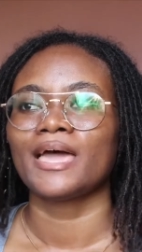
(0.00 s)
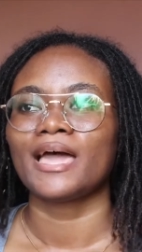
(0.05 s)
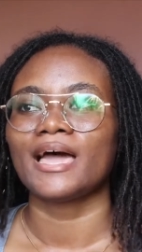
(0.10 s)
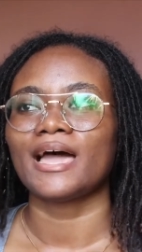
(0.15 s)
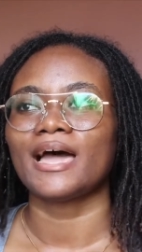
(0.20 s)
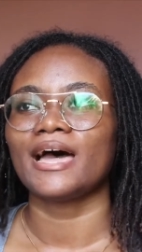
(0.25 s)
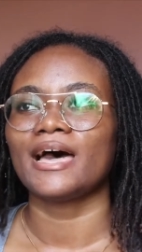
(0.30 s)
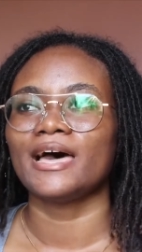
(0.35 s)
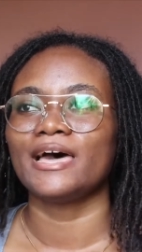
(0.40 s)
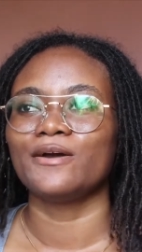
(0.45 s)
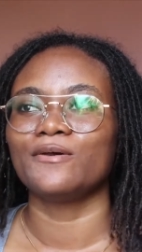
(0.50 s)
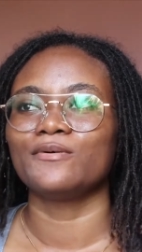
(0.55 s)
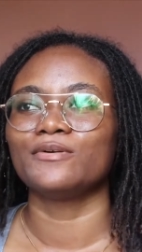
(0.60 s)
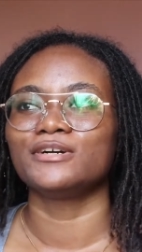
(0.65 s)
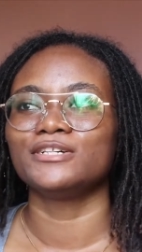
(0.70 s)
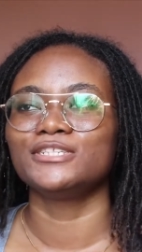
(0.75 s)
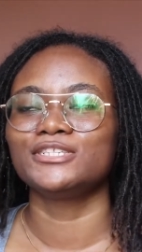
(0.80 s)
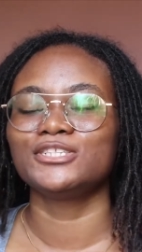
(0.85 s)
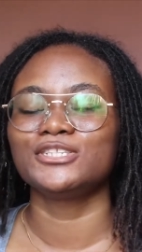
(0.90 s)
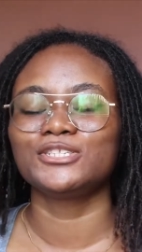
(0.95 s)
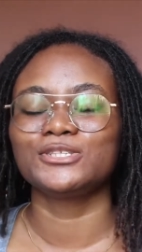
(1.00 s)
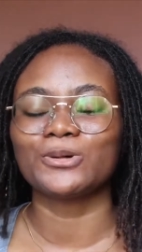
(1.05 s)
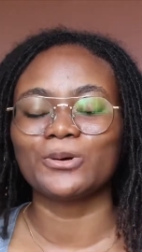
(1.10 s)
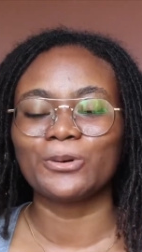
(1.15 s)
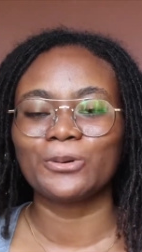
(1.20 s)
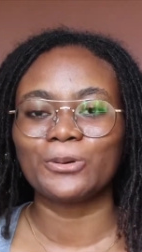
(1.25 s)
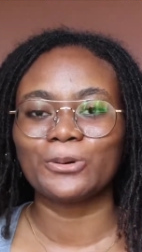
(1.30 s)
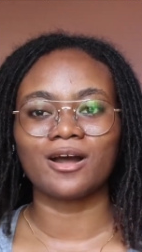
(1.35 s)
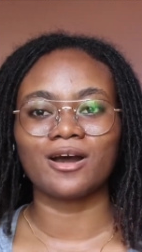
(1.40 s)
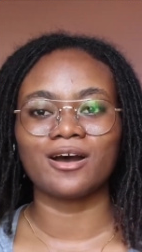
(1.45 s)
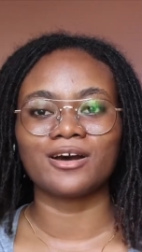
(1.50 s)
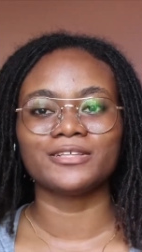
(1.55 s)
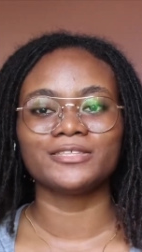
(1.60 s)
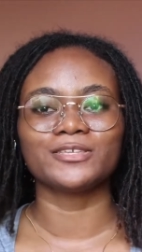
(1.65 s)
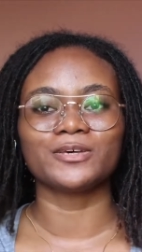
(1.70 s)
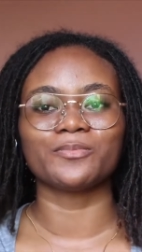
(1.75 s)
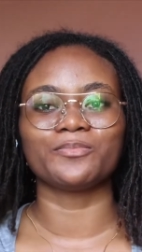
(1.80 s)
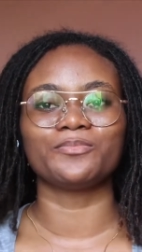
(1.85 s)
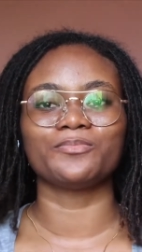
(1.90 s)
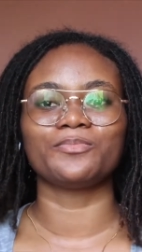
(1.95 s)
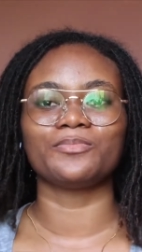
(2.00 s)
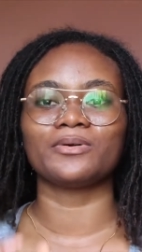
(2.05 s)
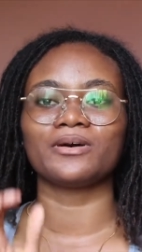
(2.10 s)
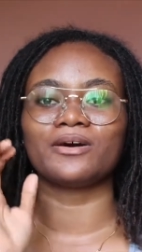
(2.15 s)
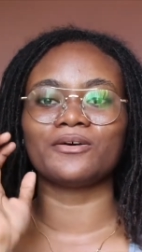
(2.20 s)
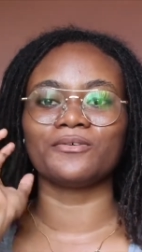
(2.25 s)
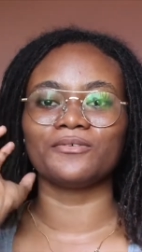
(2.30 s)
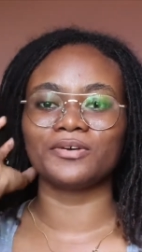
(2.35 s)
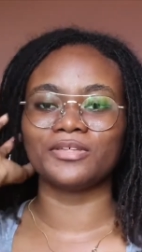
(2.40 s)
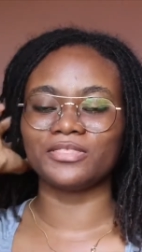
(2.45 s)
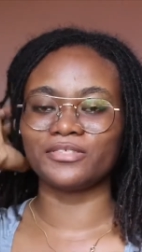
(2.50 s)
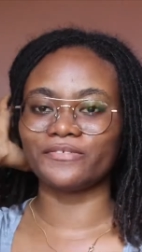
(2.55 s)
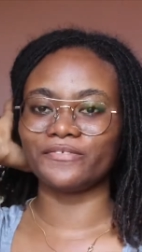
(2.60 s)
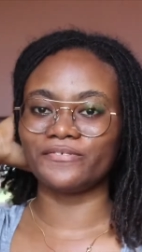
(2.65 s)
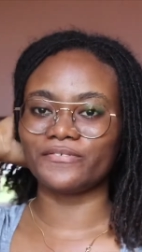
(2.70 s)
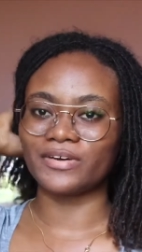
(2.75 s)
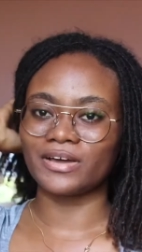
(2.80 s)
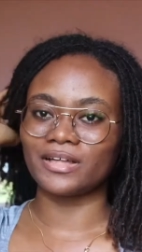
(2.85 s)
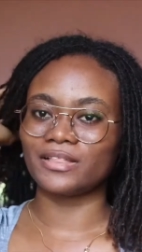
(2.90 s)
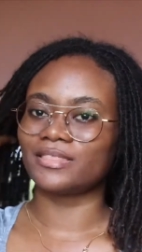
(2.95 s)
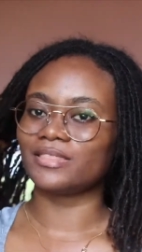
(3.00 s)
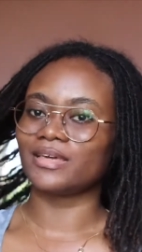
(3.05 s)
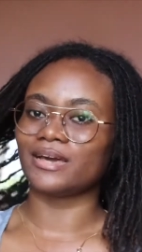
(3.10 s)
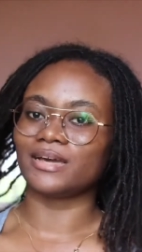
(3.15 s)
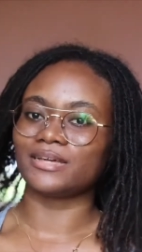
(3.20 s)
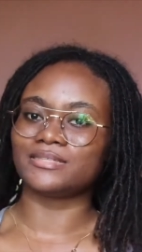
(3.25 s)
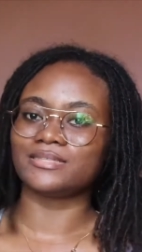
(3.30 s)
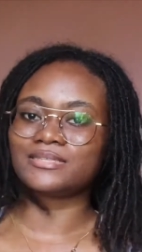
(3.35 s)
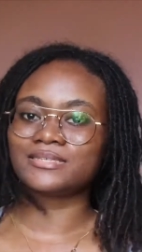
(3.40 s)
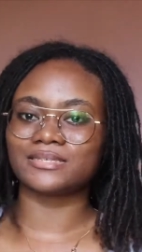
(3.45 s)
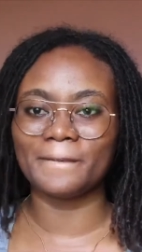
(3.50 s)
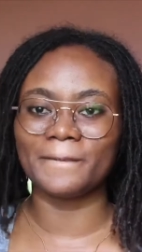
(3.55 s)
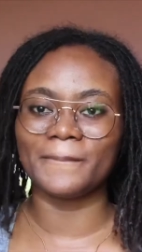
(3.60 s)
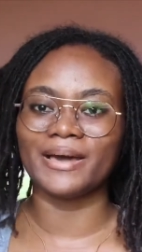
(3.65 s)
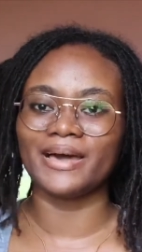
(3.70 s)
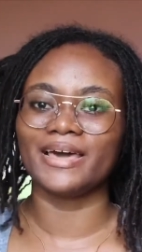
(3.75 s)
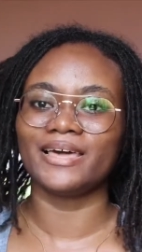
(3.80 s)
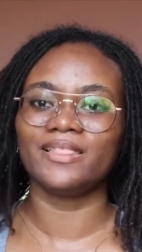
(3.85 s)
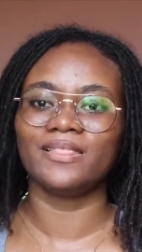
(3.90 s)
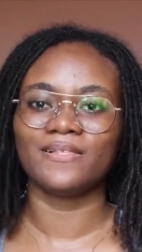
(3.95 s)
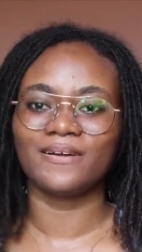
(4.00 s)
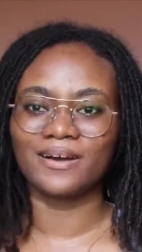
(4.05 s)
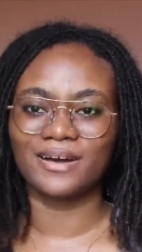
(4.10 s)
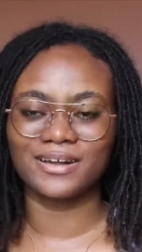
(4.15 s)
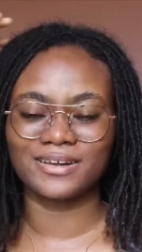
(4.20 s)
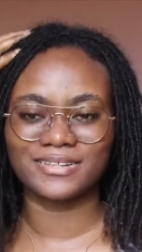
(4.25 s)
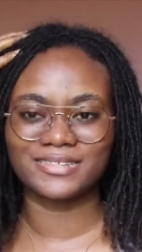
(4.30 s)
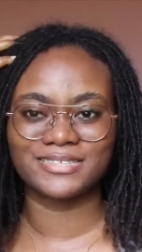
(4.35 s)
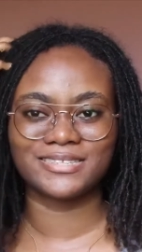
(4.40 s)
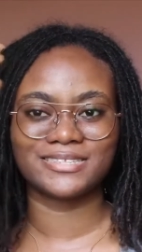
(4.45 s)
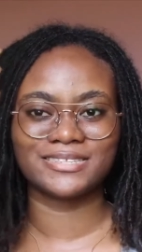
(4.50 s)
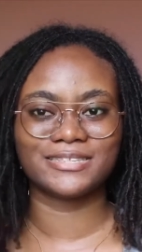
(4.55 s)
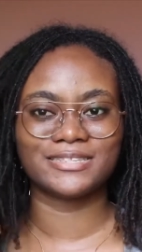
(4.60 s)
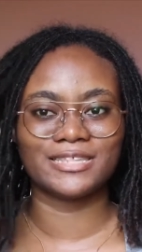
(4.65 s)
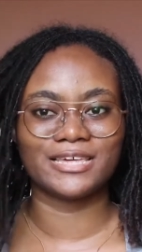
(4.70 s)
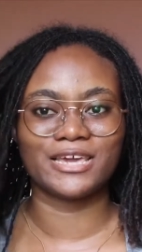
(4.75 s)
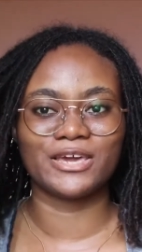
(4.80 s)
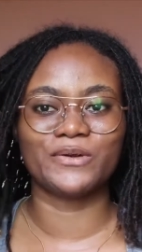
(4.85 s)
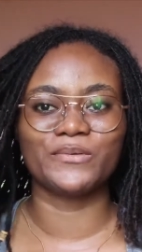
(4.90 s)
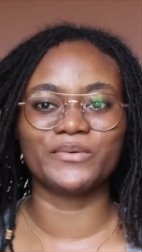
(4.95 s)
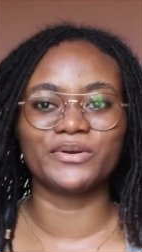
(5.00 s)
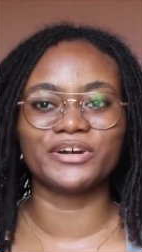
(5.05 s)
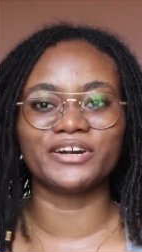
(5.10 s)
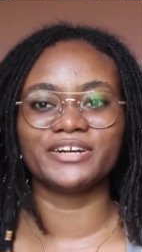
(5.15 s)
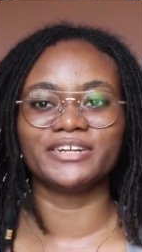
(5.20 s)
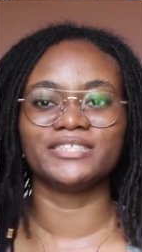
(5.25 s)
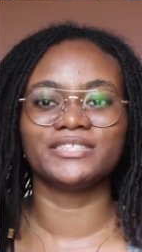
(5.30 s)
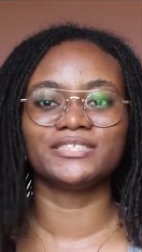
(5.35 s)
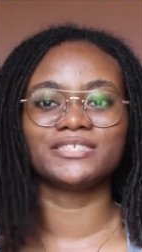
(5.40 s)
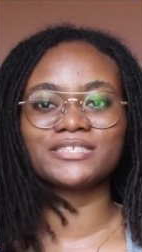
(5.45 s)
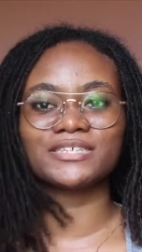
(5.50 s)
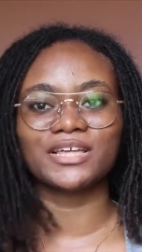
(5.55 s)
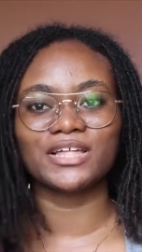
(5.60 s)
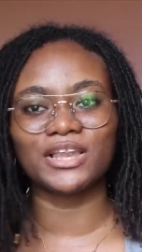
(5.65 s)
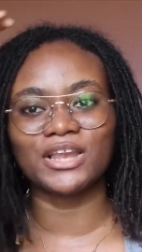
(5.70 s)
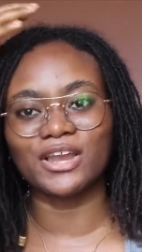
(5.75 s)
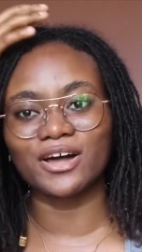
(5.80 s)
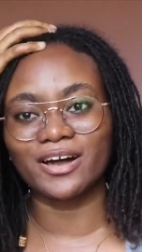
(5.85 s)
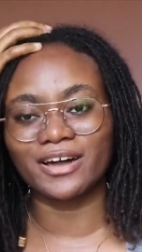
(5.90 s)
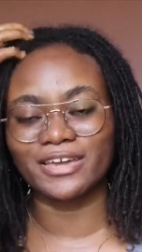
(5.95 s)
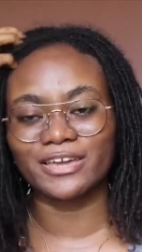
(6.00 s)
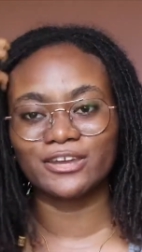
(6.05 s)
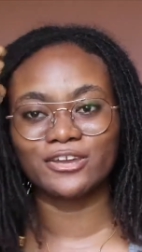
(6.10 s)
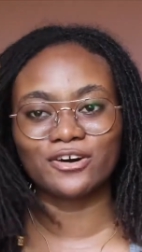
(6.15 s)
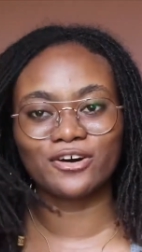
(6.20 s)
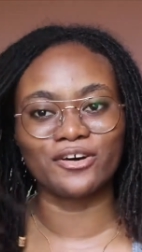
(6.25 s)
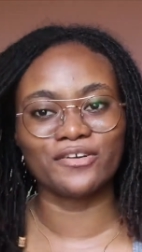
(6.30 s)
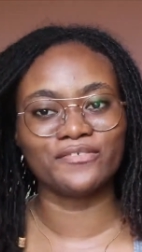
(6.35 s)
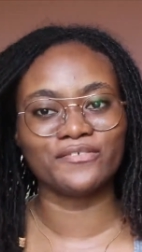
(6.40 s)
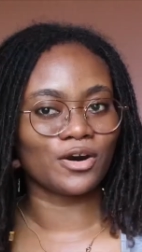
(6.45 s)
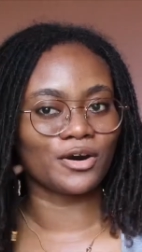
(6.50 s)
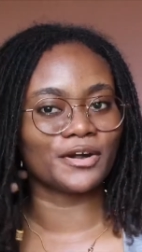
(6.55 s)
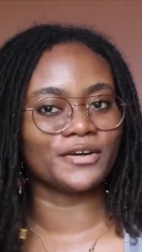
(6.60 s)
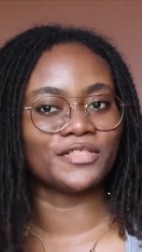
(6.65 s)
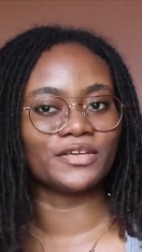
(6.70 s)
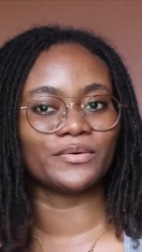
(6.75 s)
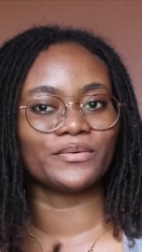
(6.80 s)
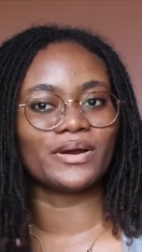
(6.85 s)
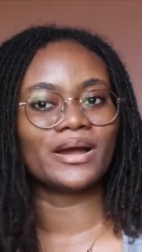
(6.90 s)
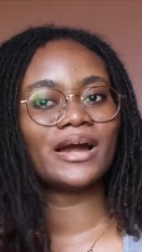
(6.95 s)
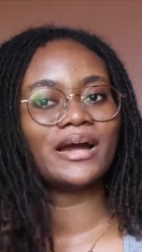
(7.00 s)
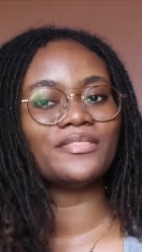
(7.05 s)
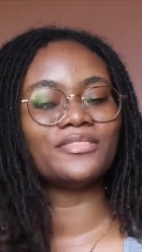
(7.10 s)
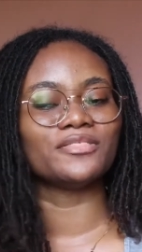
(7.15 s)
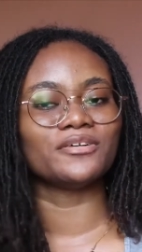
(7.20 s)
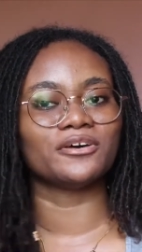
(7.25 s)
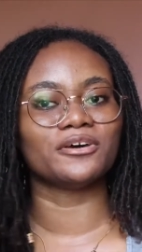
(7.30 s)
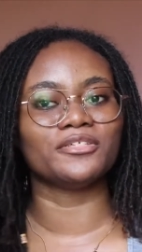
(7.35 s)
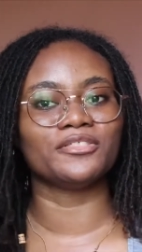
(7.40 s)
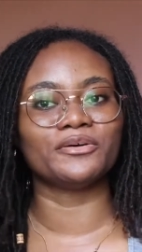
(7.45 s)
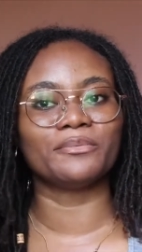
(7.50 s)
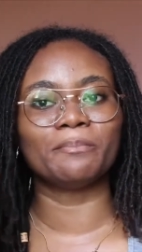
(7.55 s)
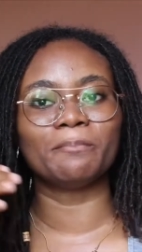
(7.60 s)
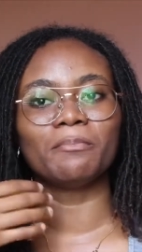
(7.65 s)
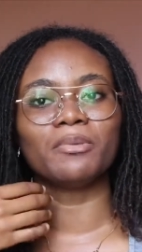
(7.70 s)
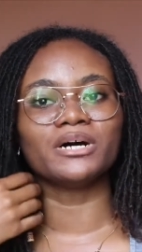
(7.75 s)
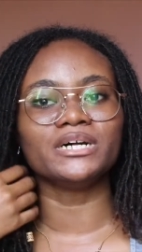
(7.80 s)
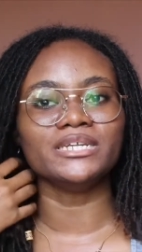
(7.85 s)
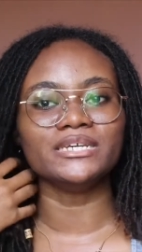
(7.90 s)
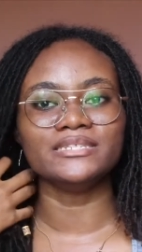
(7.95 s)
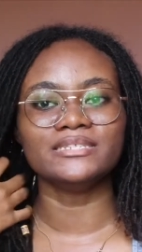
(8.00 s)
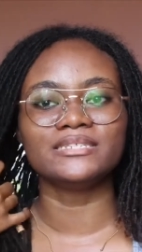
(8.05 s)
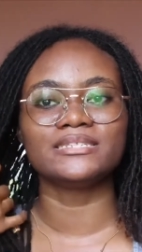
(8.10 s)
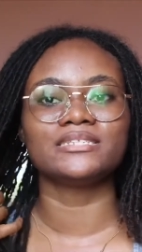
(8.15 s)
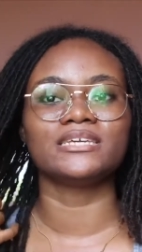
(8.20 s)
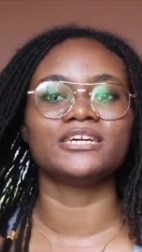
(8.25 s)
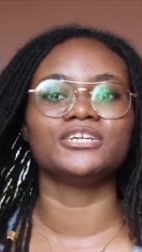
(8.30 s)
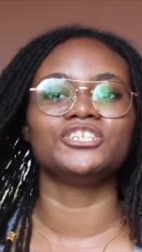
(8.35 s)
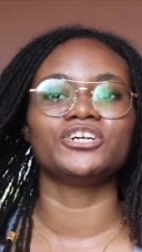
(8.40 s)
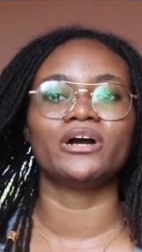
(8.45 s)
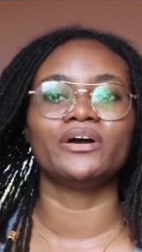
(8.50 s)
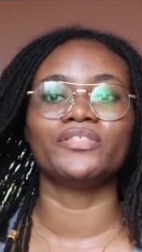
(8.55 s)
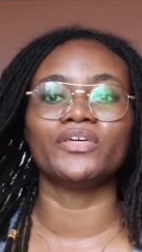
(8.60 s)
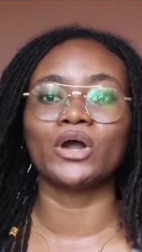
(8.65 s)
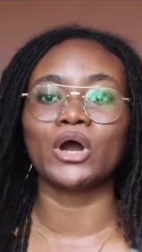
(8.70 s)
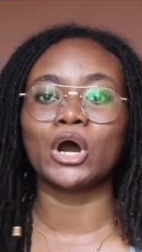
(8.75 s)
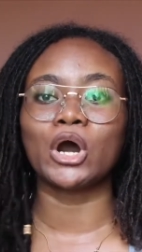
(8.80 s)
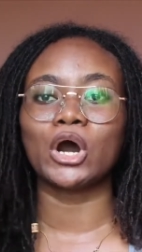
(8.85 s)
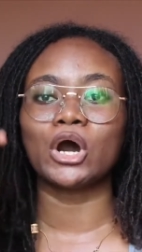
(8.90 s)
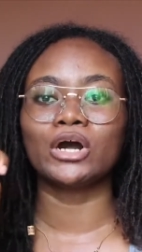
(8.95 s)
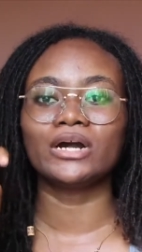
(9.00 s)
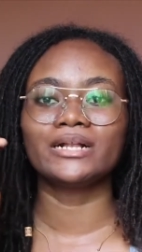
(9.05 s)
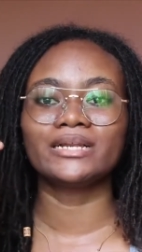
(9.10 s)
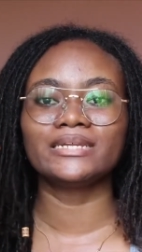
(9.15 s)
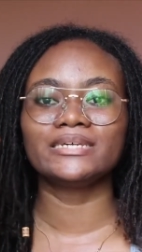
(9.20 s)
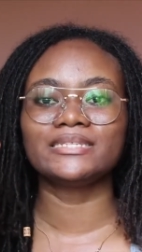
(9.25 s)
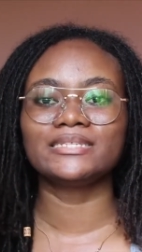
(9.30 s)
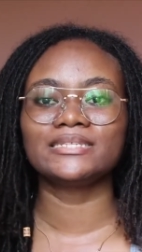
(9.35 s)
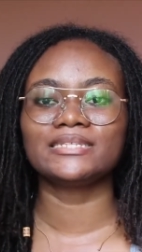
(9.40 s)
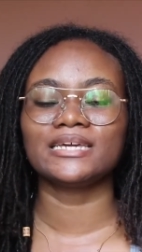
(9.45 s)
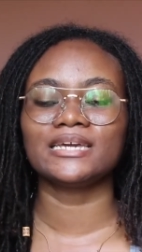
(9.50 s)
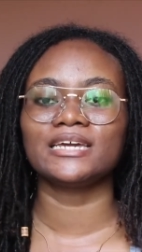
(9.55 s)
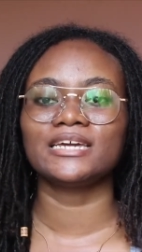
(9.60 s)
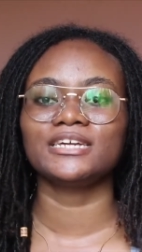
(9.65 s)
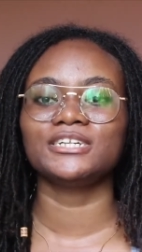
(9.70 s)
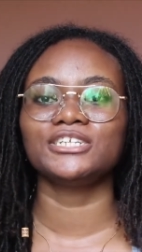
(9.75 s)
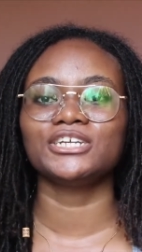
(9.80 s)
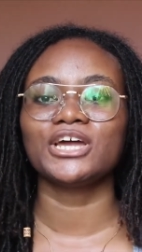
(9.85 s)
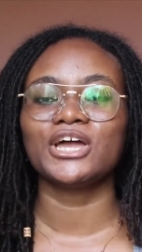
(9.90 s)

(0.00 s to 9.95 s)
I was so caught up with the fact that my locks, they weren't long enough, or they were at the budding stage or the ugly stage,